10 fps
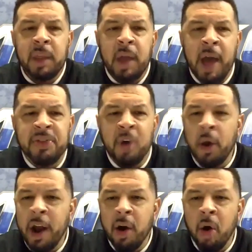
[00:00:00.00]
I thought
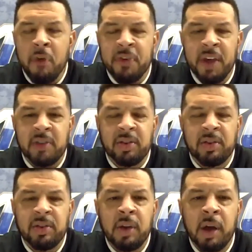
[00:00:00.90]
our
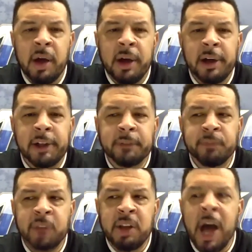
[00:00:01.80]
offense
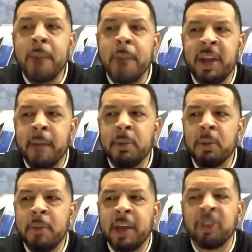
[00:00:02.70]
and not being able
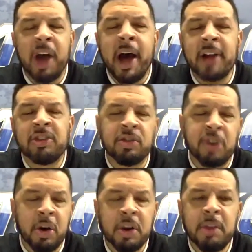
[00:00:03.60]
to make shots and
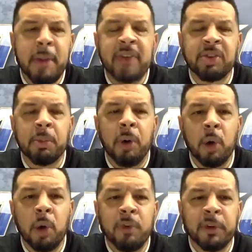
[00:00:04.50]
turning the
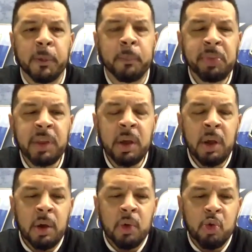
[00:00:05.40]
basketball over
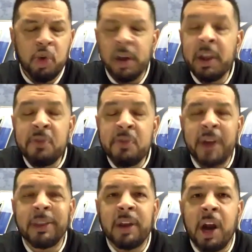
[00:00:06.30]
really
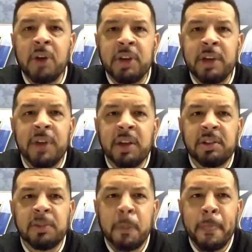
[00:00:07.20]
affected our
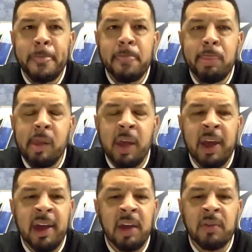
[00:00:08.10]
defense.
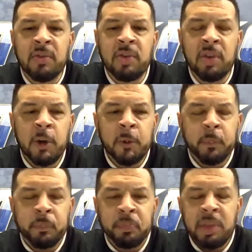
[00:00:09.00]
And,
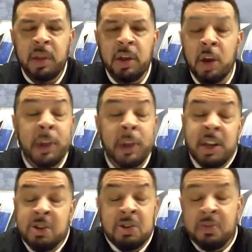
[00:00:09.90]
you know, we
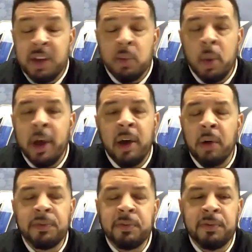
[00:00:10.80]
didn't defend
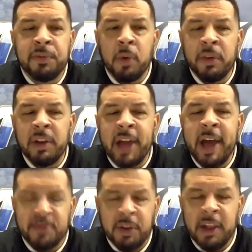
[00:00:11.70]
well for the
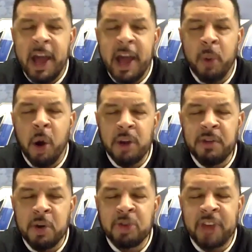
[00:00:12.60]
last part of the
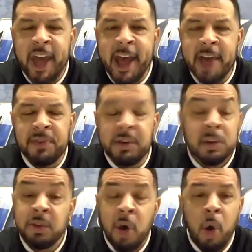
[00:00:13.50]
first half and then
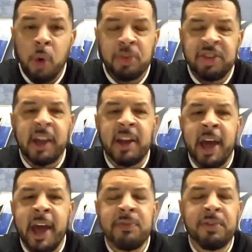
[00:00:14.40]
the whole second
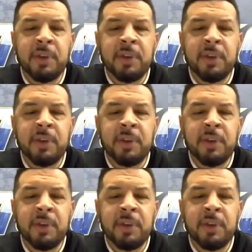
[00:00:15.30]
half,